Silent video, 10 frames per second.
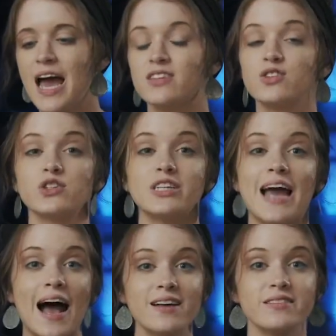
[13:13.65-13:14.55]
And so she
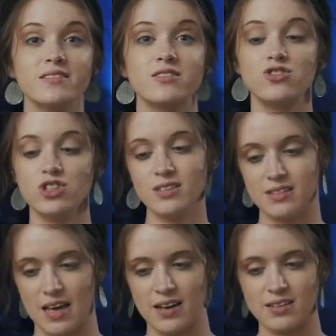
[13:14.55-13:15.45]
asks
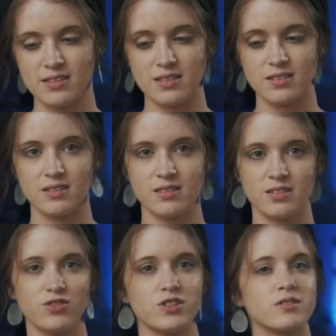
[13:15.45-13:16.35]
Jesus
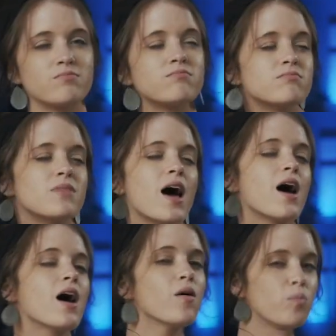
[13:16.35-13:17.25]
for some
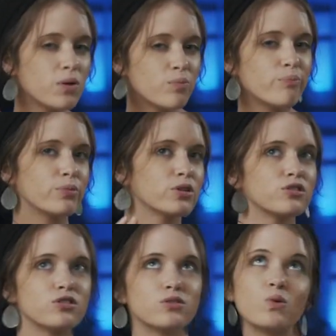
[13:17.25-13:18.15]
help in
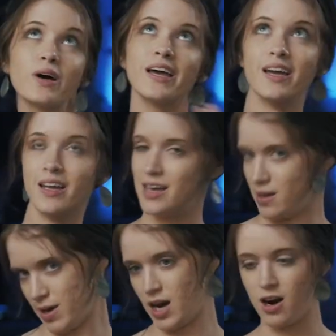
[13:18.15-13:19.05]

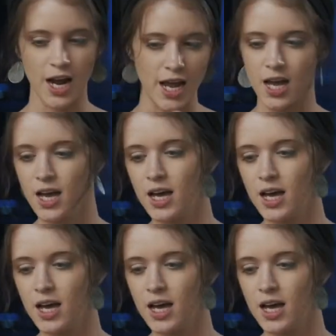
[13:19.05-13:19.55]
persuading Mary